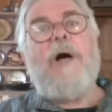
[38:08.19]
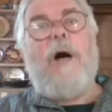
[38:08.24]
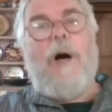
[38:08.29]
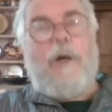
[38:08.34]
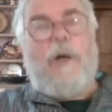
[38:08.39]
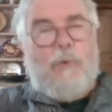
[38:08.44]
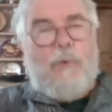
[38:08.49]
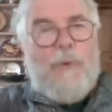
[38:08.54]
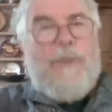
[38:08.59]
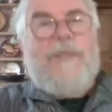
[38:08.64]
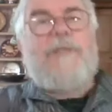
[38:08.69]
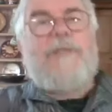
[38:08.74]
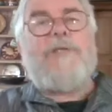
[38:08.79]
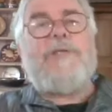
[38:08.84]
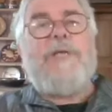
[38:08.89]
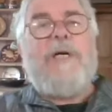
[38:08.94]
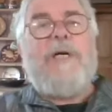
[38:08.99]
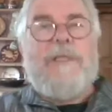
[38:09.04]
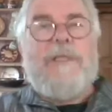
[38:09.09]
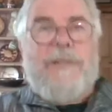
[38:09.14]
on
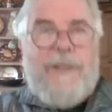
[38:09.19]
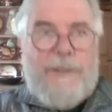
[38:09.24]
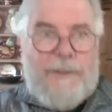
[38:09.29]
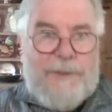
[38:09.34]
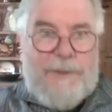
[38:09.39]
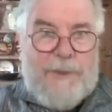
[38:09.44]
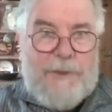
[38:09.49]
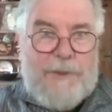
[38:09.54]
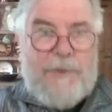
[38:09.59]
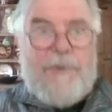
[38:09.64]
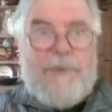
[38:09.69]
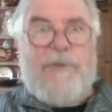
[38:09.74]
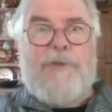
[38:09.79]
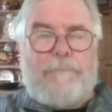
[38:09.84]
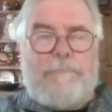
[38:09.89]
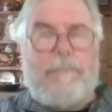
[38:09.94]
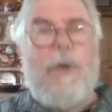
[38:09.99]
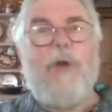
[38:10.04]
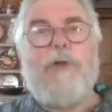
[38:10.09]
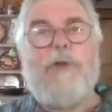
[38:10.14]
which there is a huge
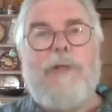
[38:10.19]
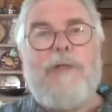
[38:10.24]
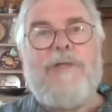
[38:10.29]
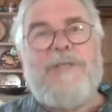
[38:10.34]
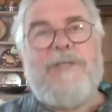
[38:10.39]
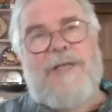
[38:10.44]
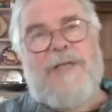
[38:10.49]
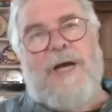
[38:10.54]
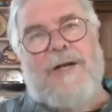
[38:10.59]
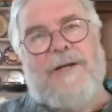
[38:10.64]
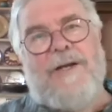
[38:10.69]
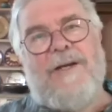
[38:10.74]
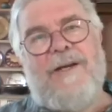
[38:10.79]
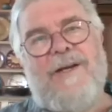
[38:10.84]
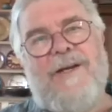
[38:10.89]
model sun.